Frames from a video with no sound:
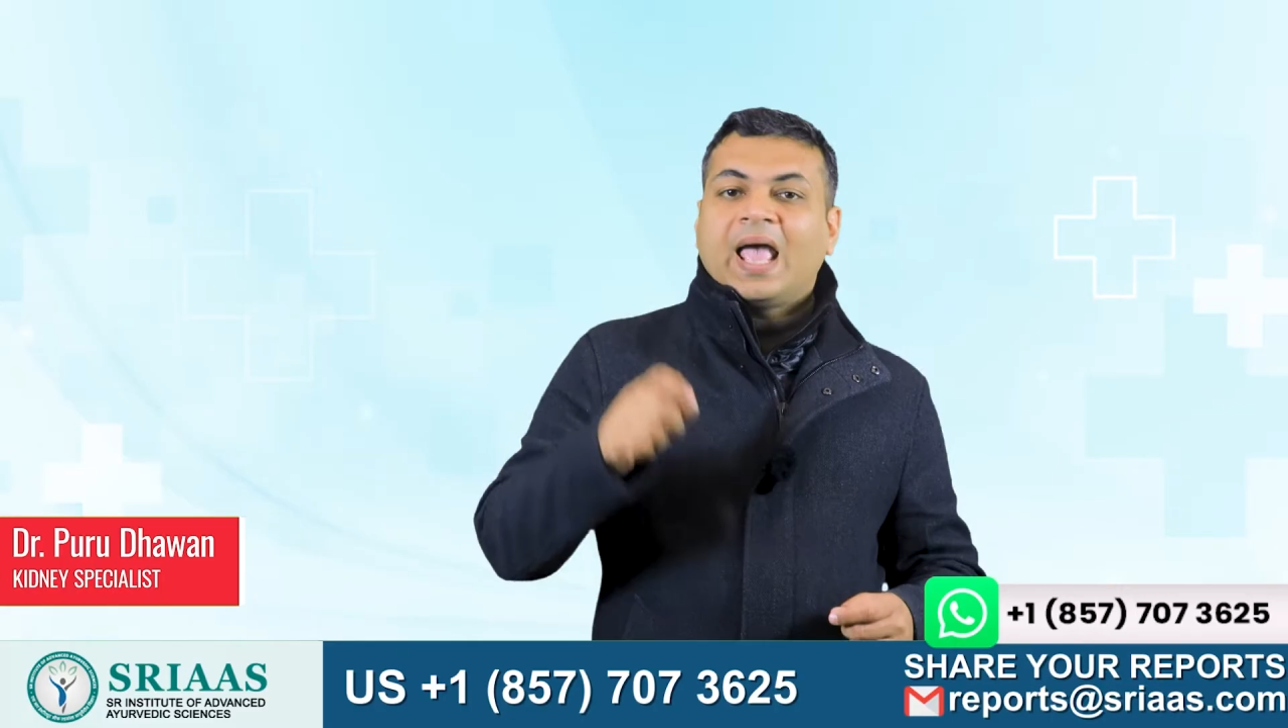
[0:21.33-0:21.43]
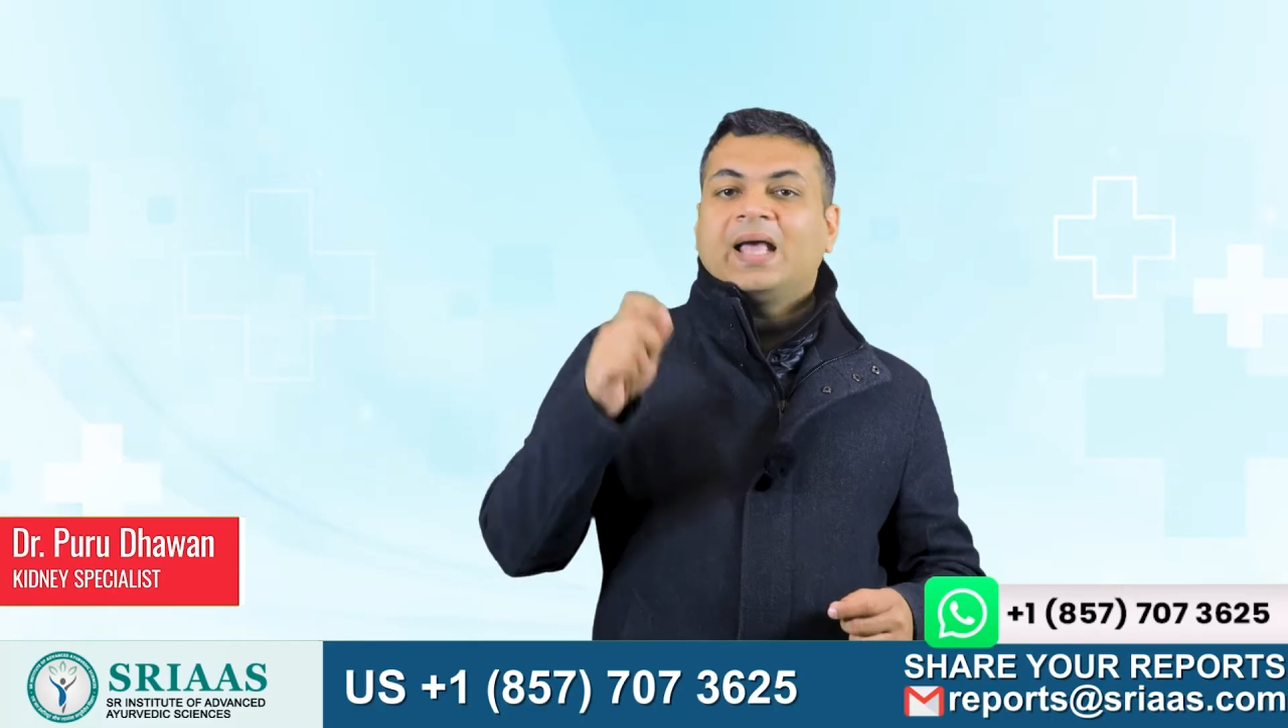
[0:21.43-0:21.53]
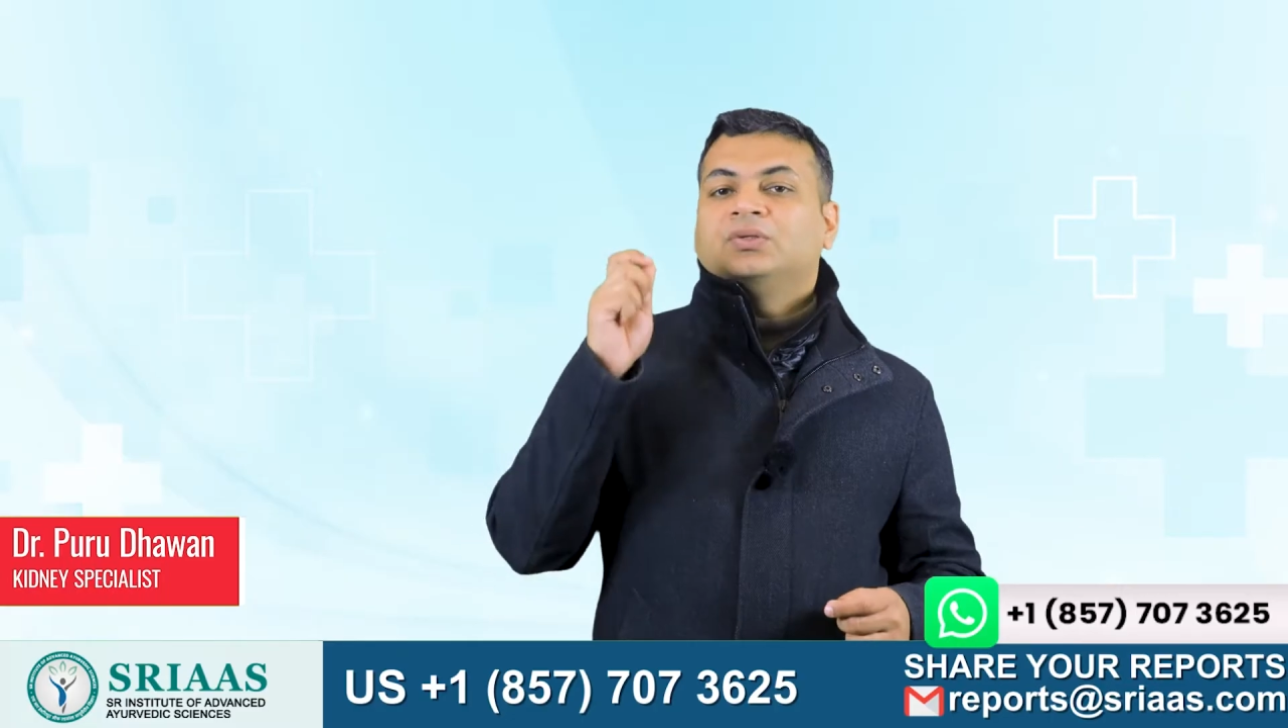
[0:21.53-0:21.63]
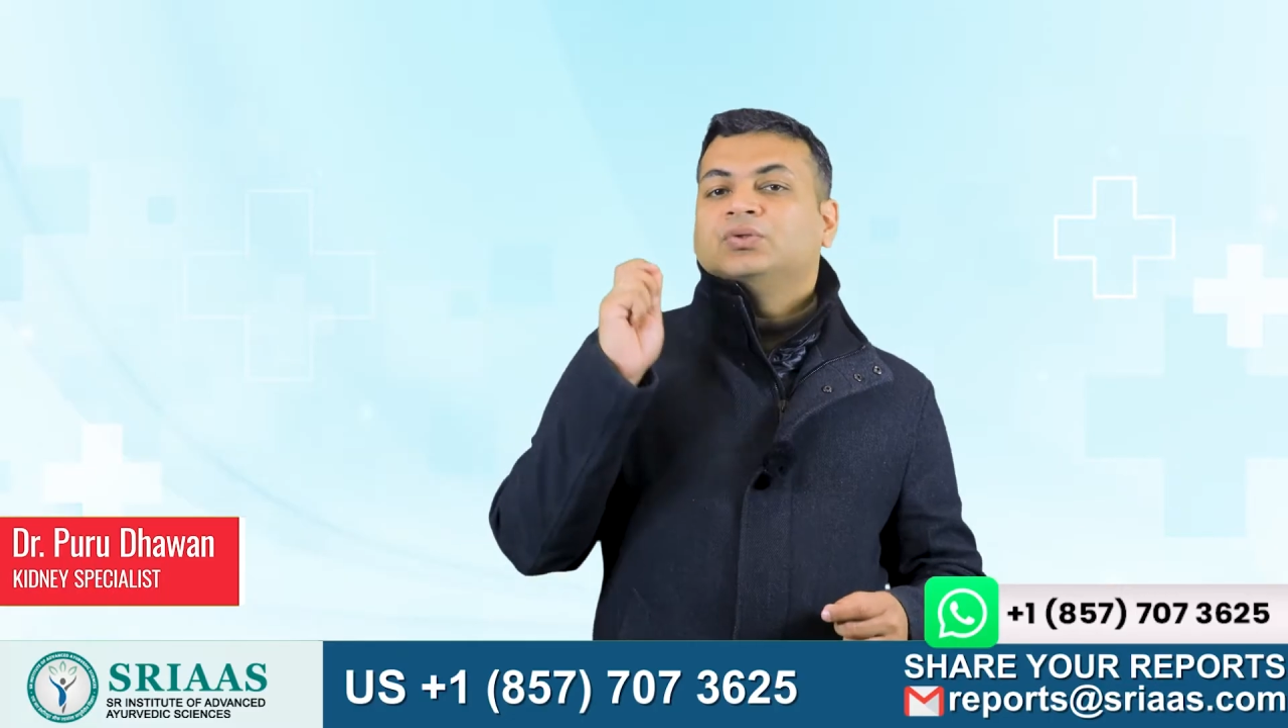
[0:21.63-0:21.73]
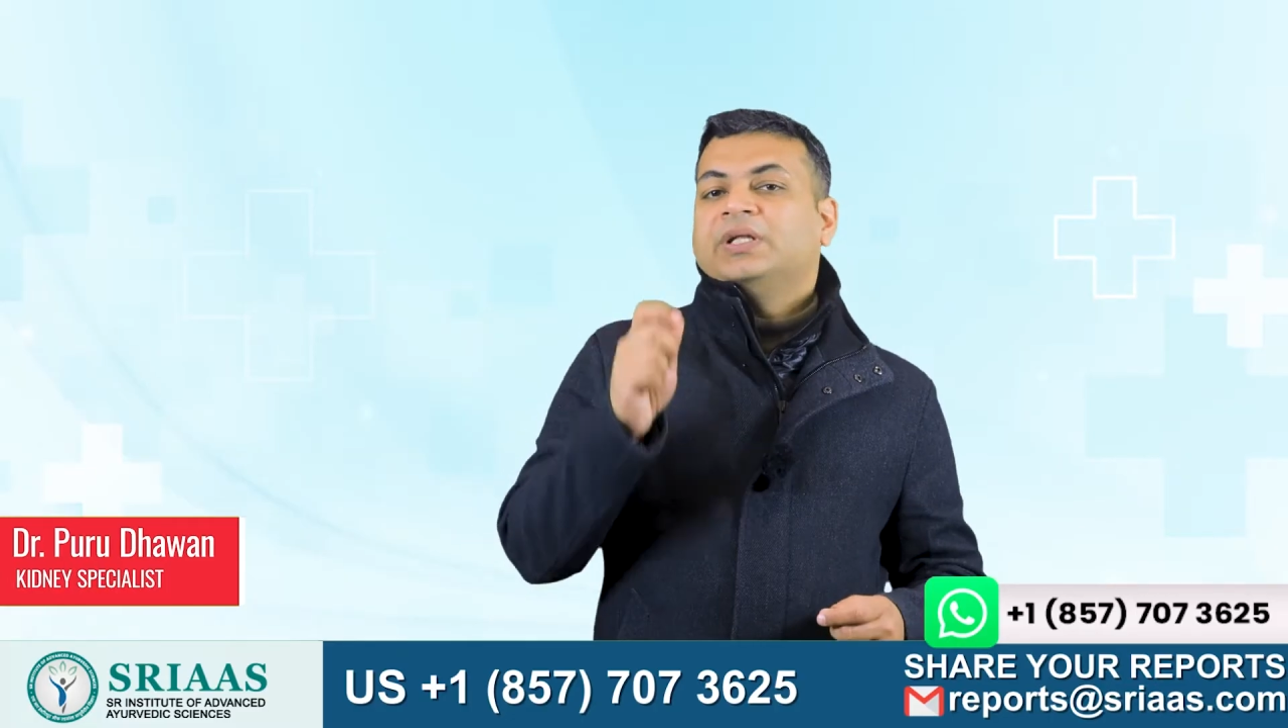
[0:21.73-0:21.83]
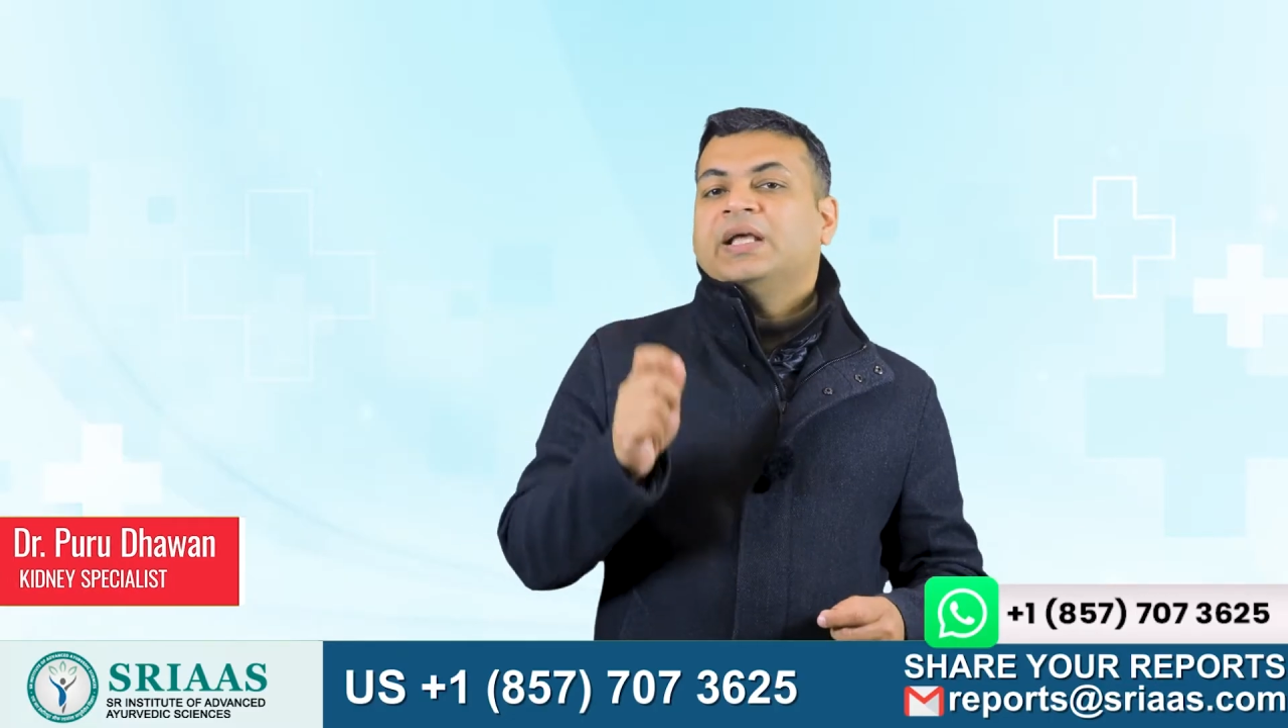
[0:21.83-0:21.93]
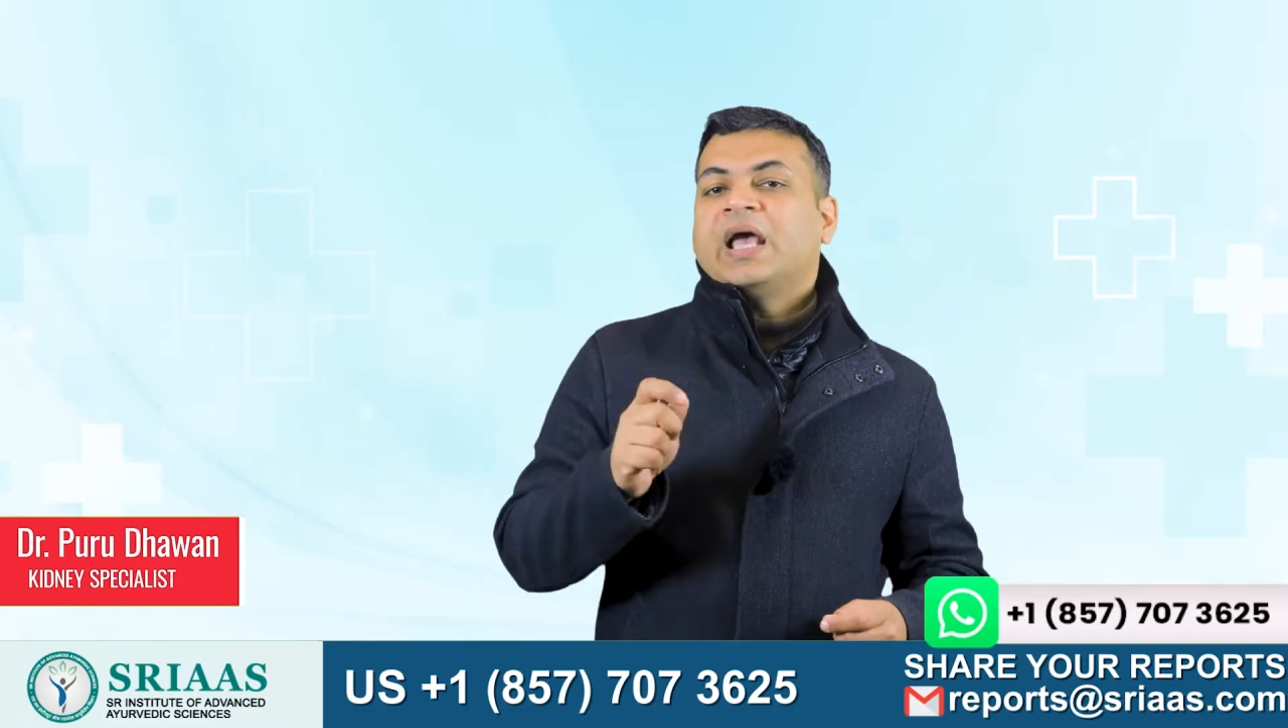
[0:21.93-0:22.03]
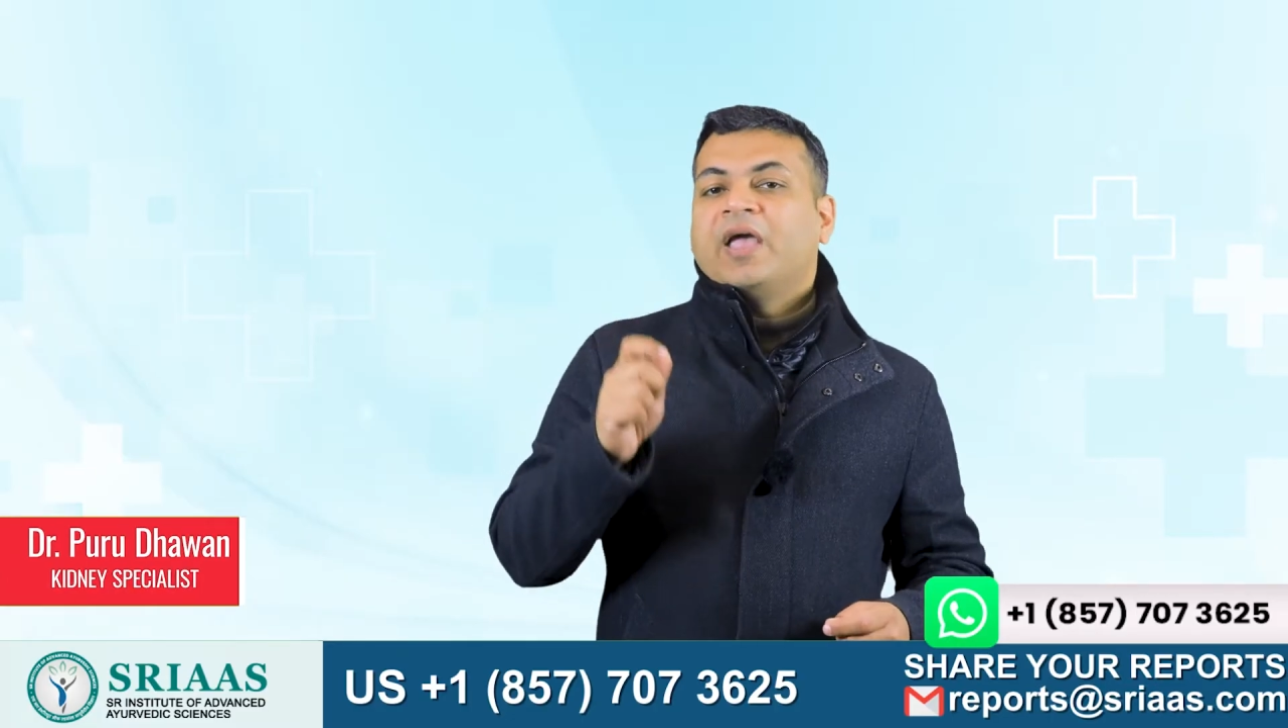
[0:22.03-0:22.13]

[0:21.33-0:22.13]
and today